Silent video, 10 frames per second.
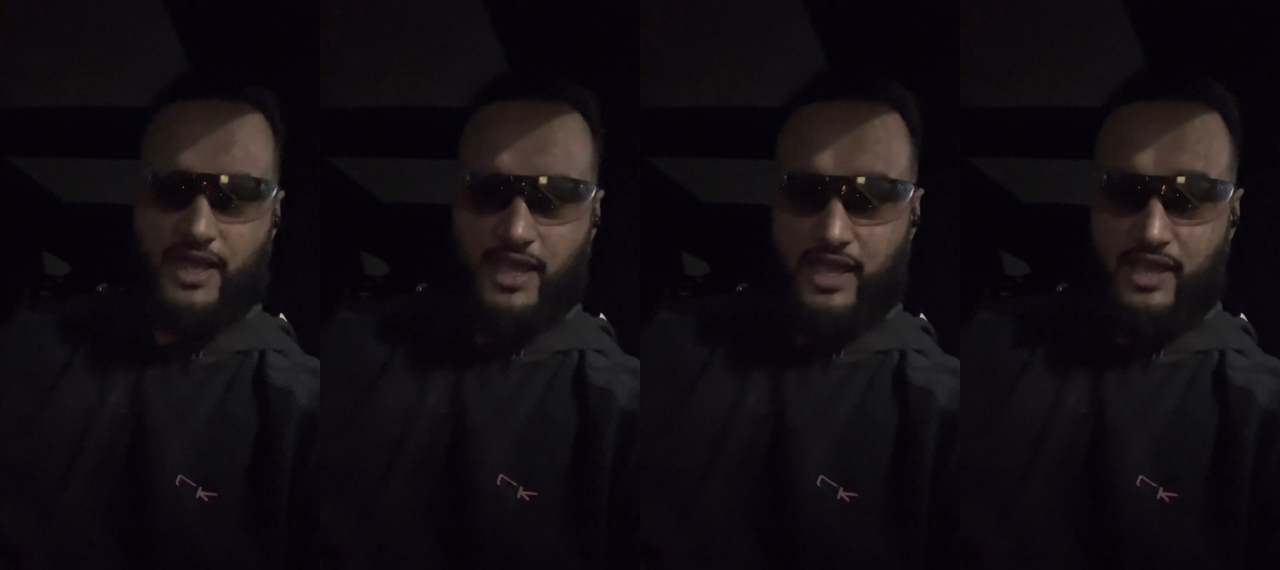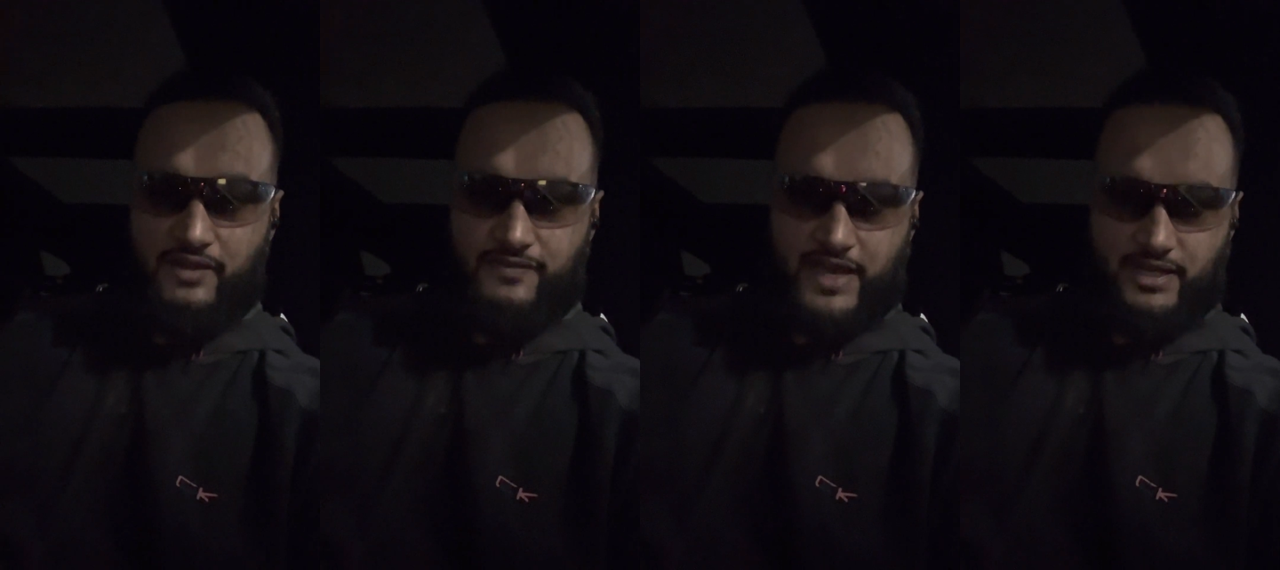
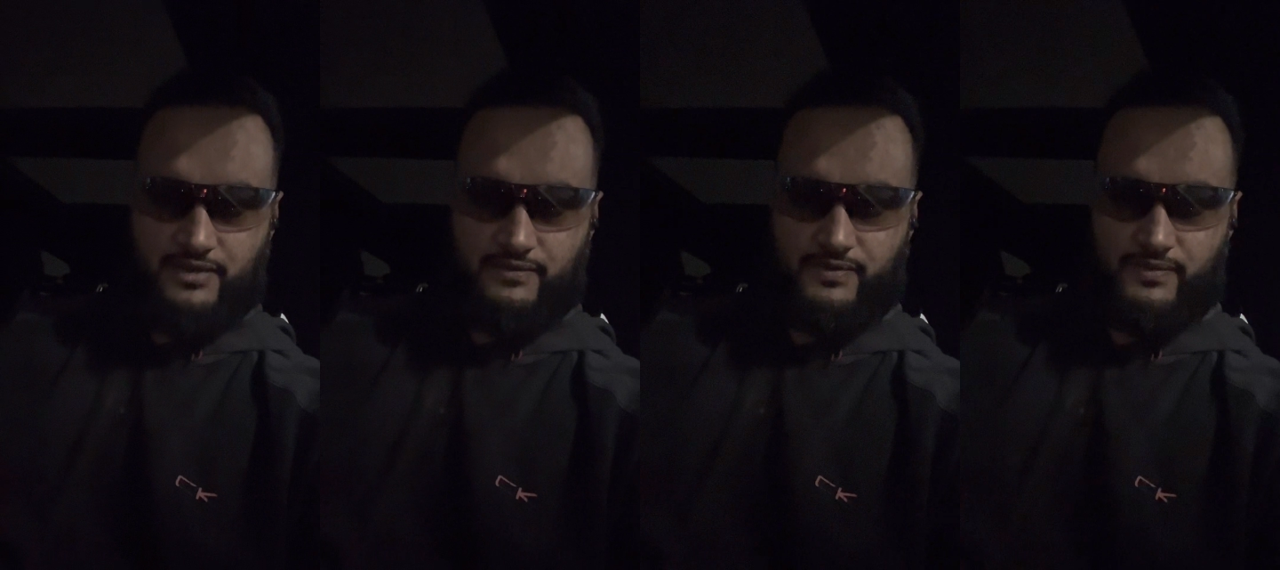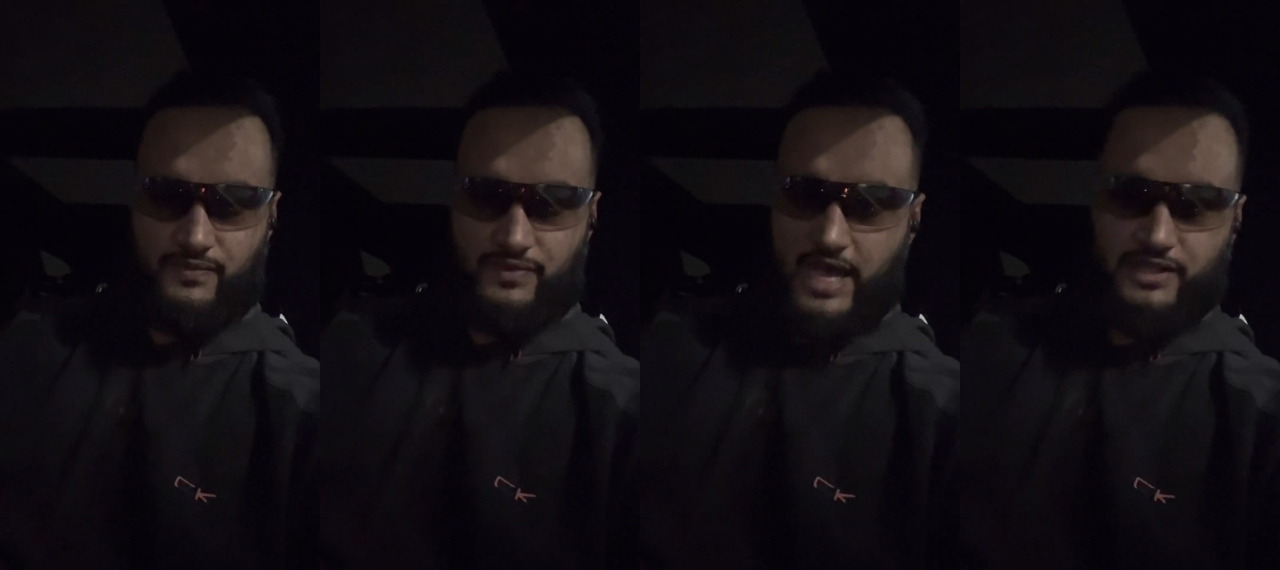ineffective.
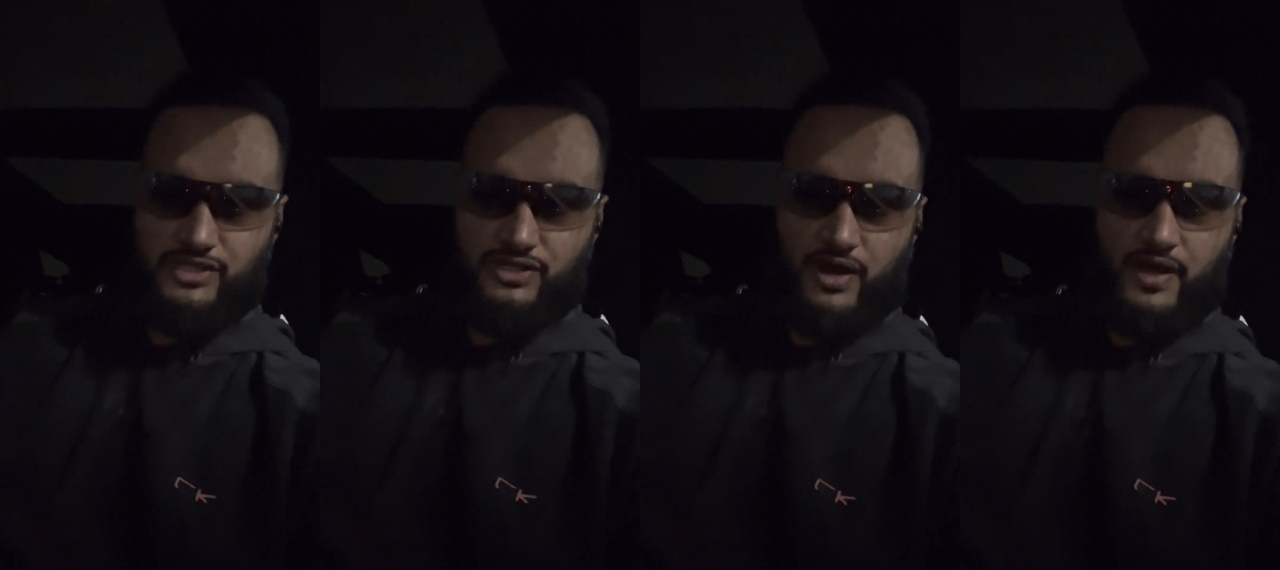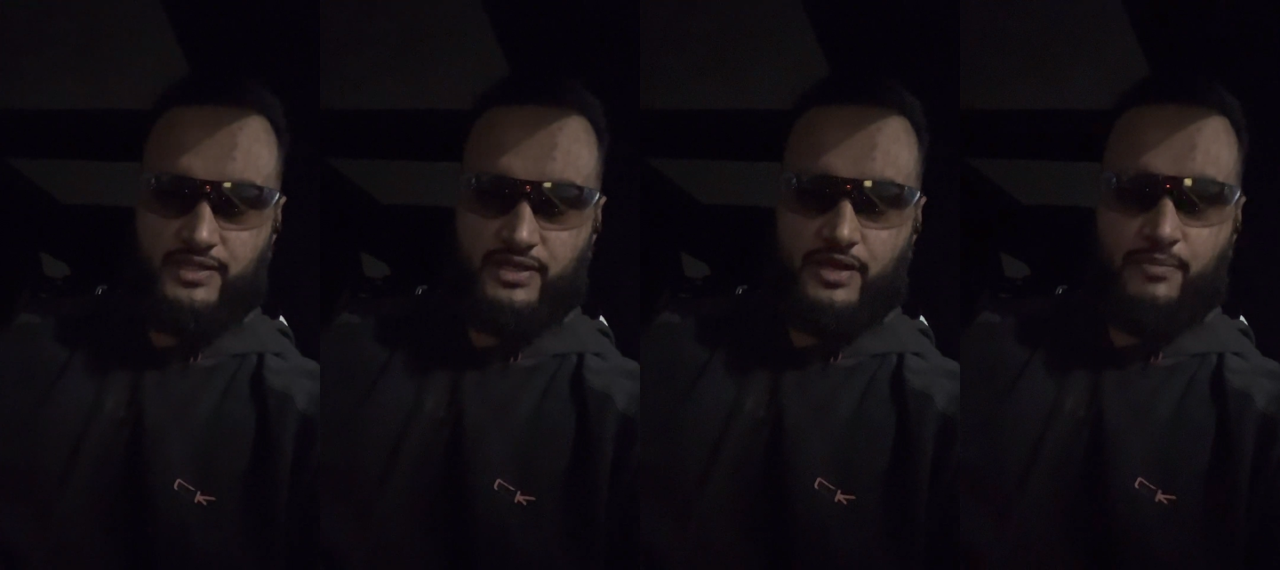That's not
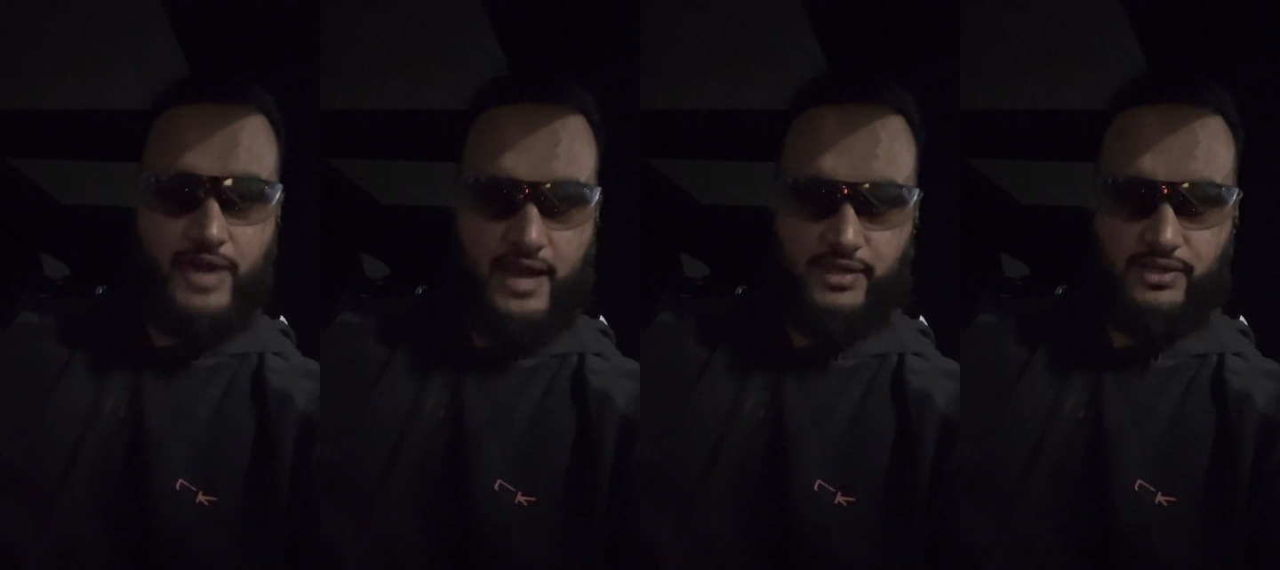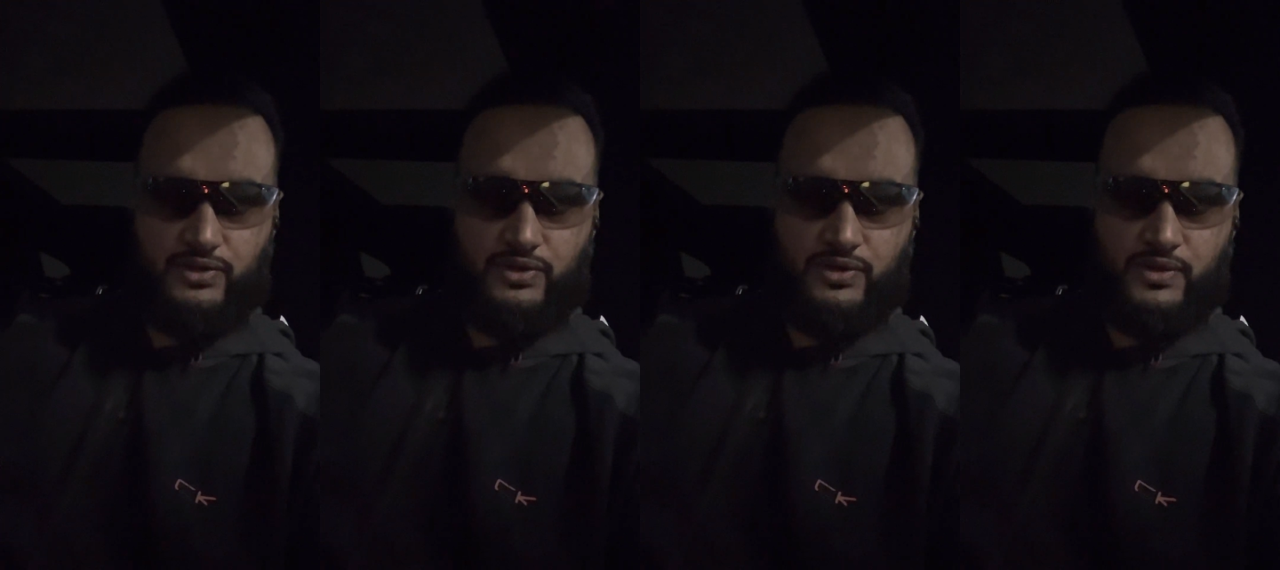
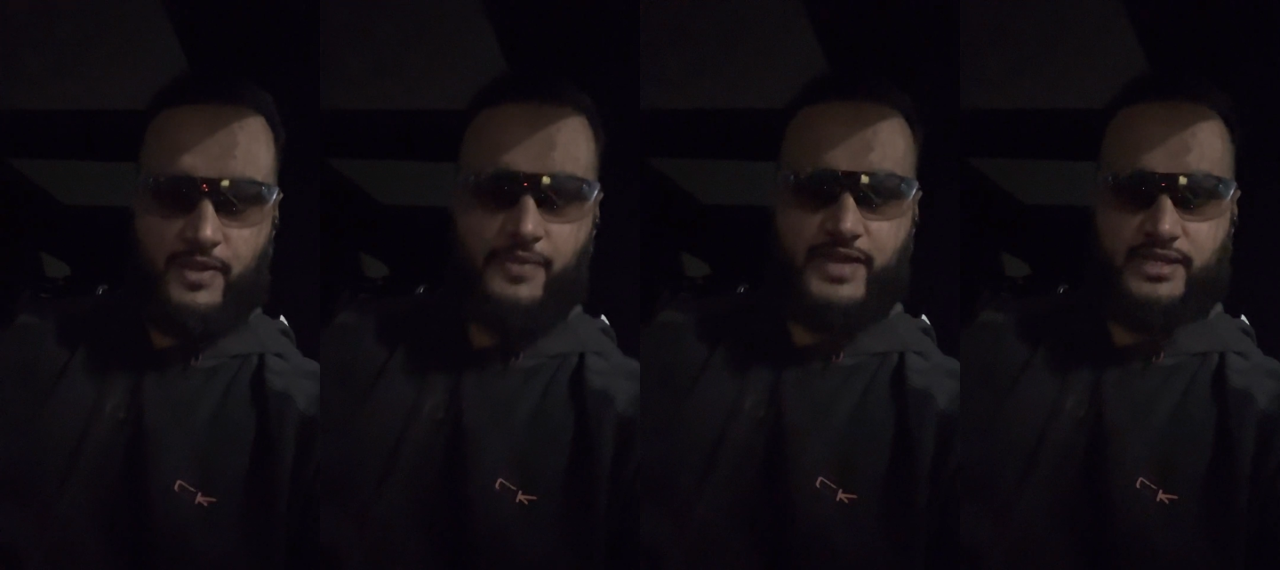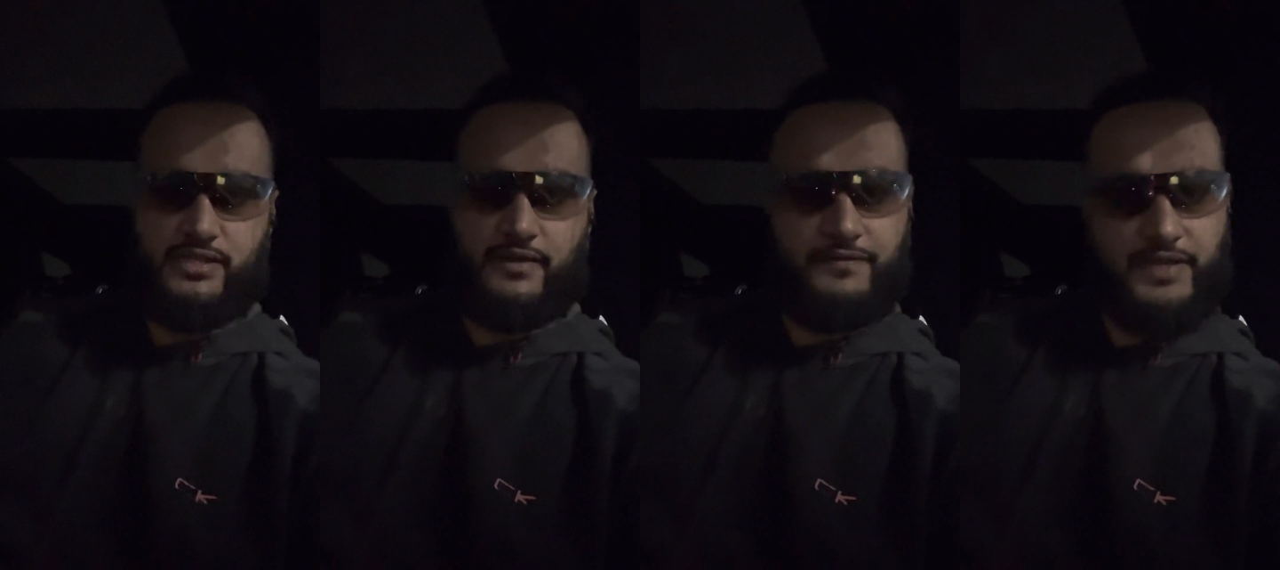practical, that's
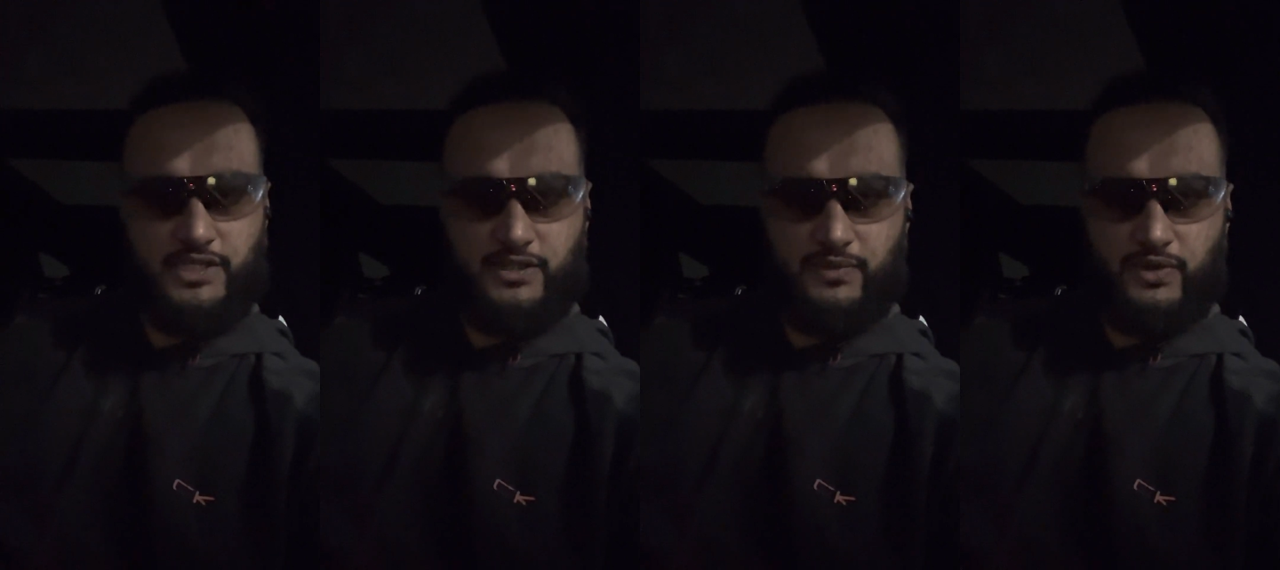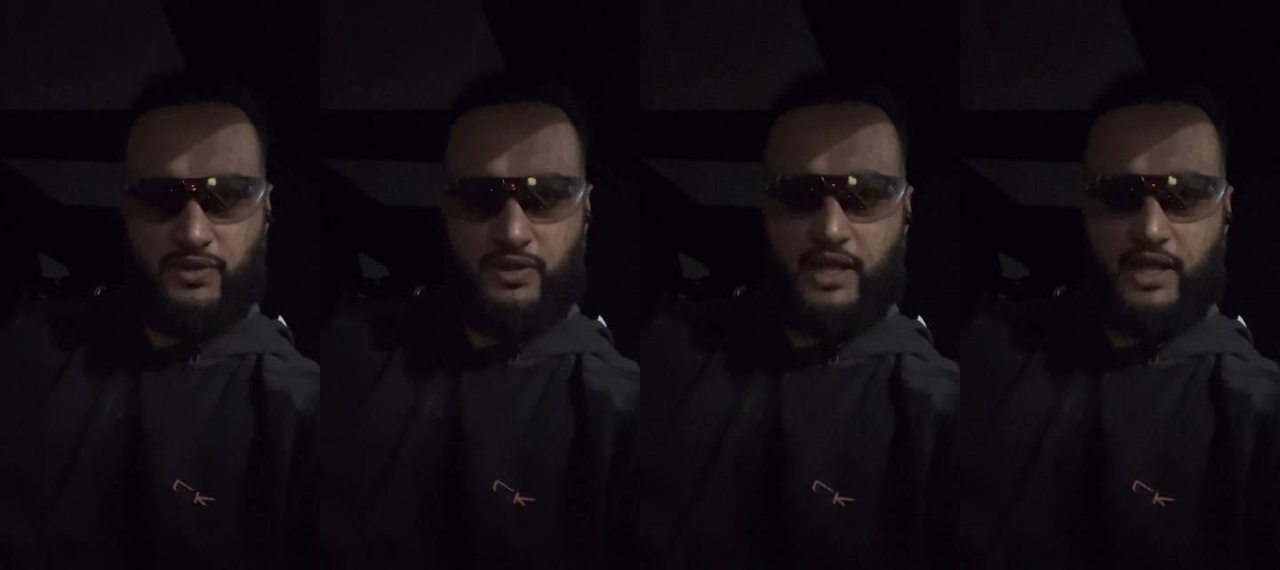not feasible,